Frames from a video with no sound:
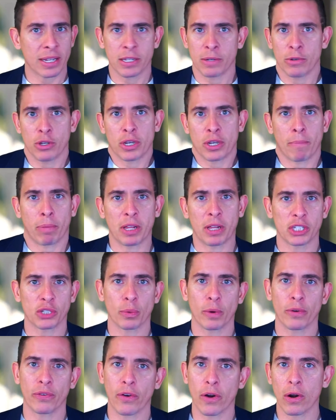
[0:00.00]
you can place
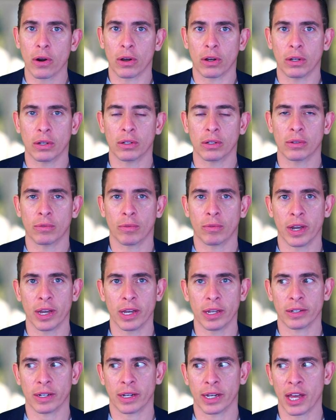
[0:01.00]
a referral,
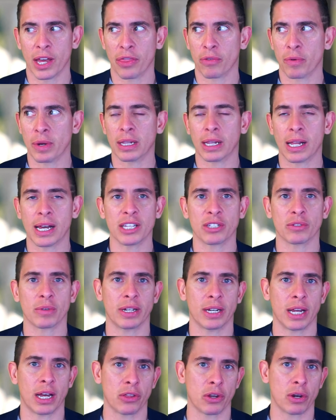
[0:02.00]
right? I got 3 clients
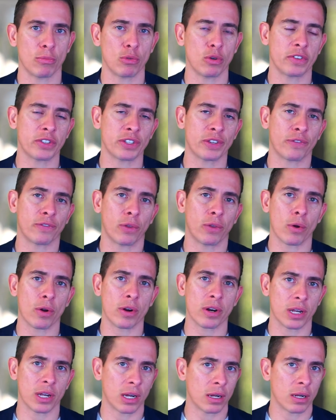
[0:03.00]
right now that are moving to
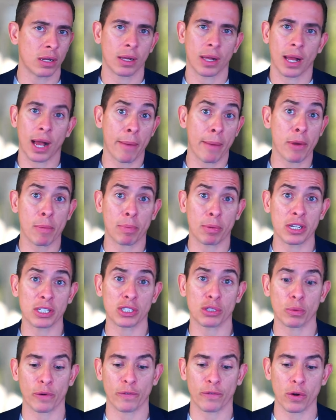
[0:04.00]
Florida. I'm going to
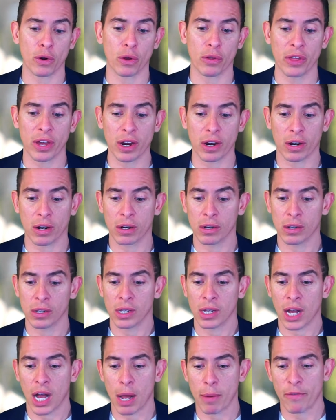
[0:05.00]
place a referral there.
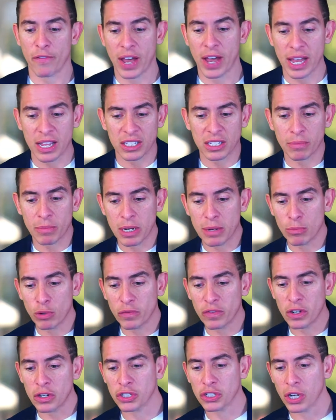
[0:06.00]
If I had somebody
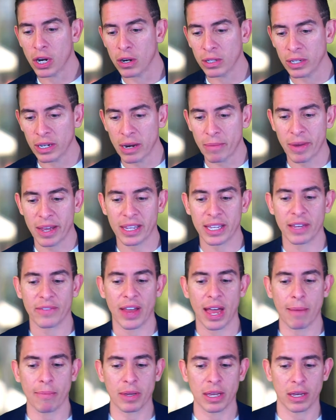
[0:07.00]
moving to Charlotte, I might give
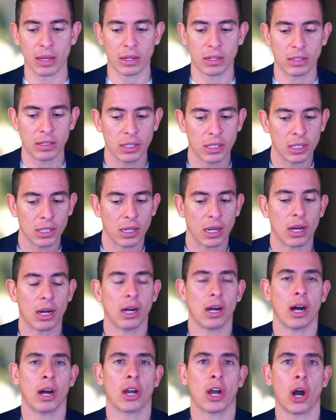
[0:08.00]
Abigail
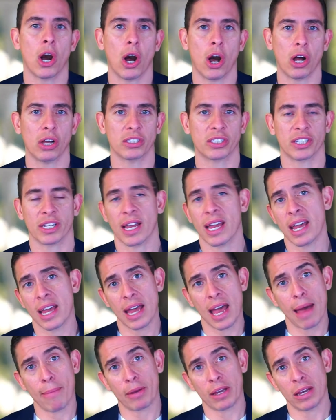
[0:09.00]
a call and say,
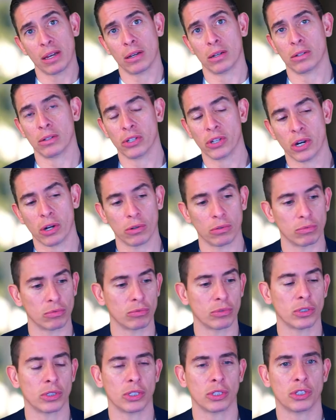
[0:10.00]
hey, Abigail, you know,
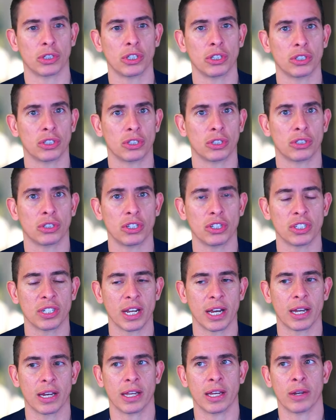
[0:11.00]
she's
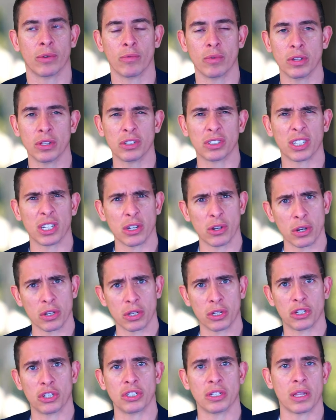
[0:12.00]
not in real estate
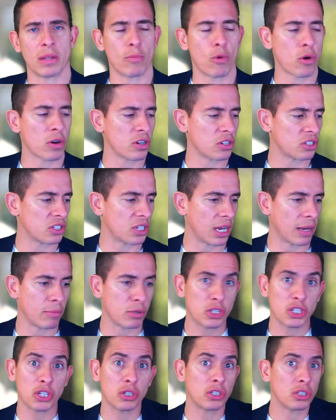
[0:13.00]
yet. She's on the mortgage side,
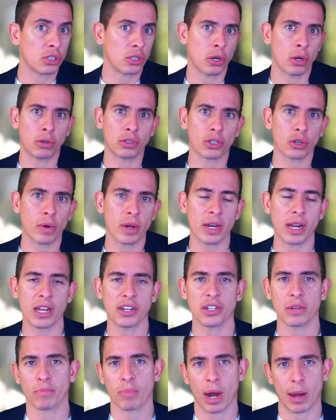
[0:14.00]
but she knows a great
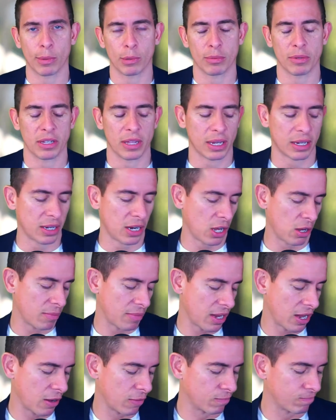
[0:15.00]
agent probably that could help
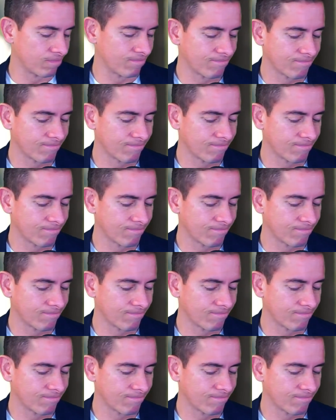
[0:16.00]
me out.